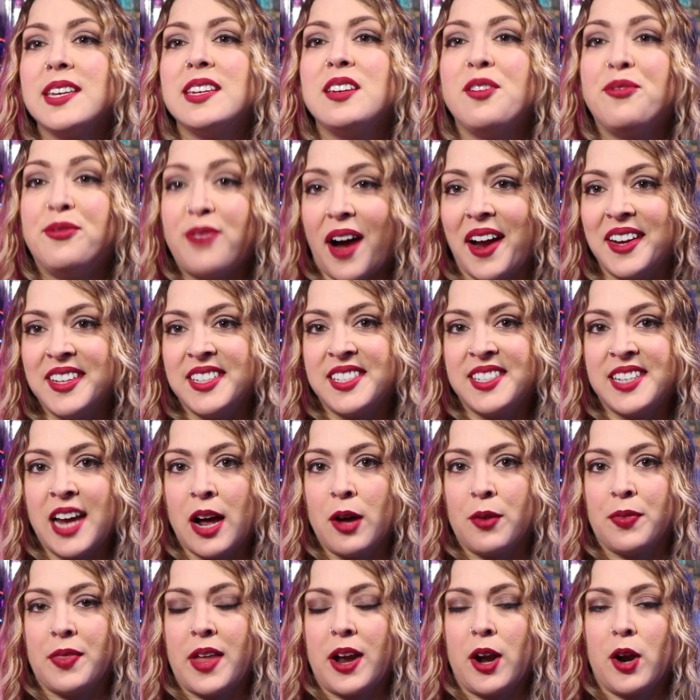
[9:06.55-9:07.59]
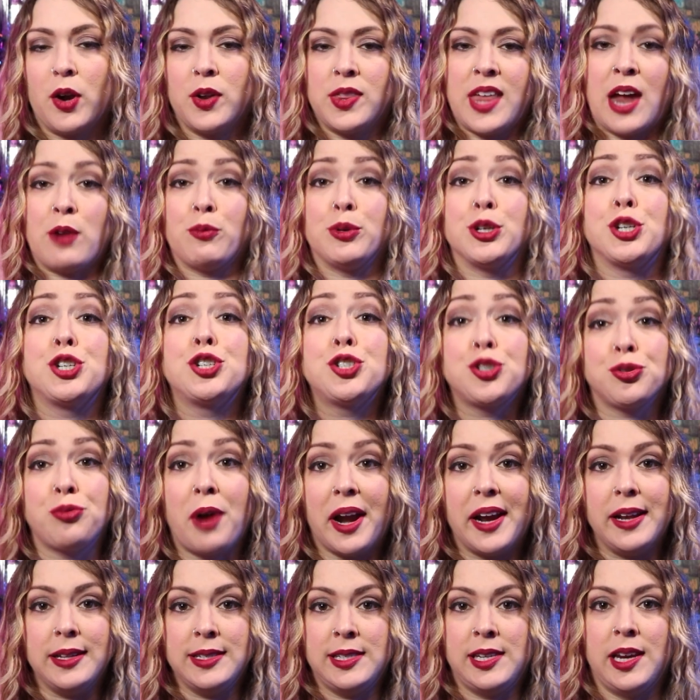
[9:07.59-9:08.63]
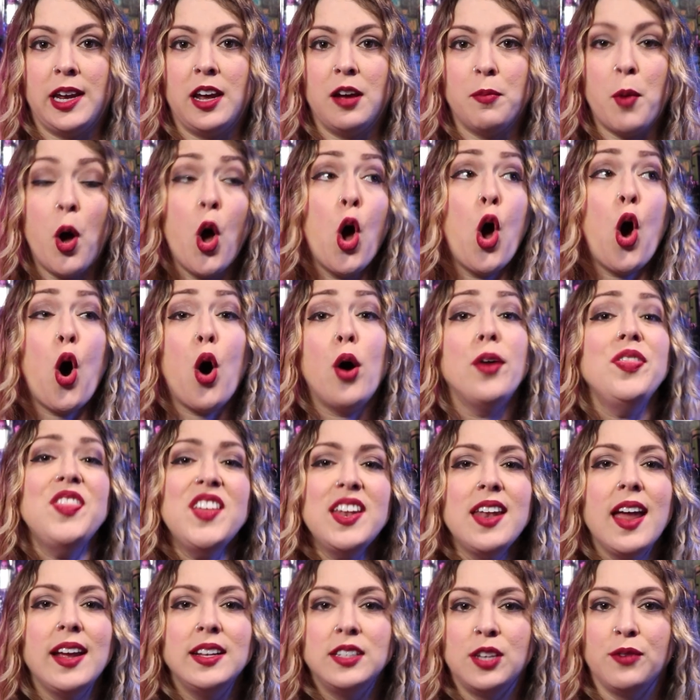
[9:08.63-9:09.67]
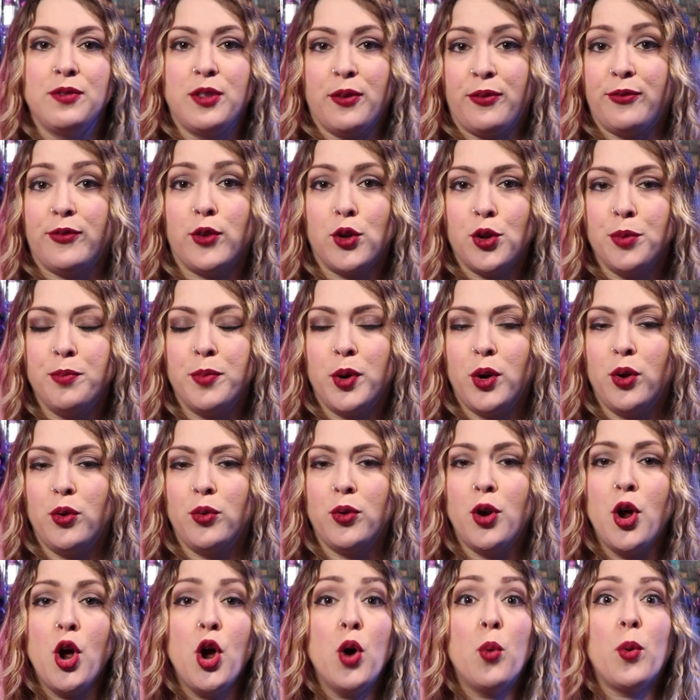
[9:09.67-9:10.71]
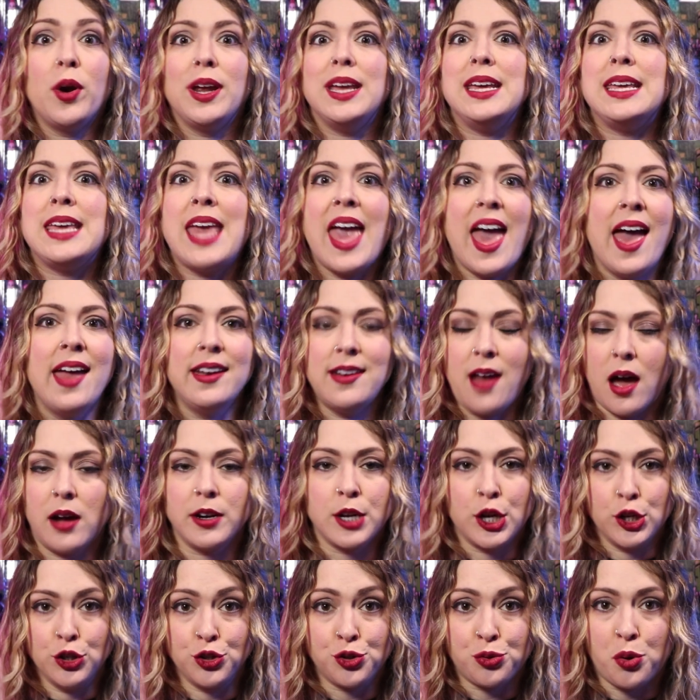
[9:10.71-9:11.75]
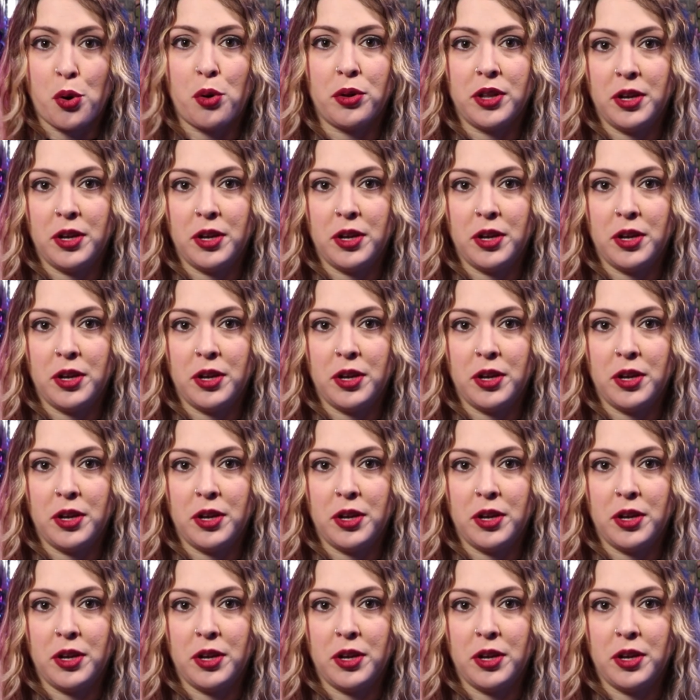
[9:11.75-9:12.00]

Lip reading: a device down there that restrains him on the nights of the full moon where he cannot control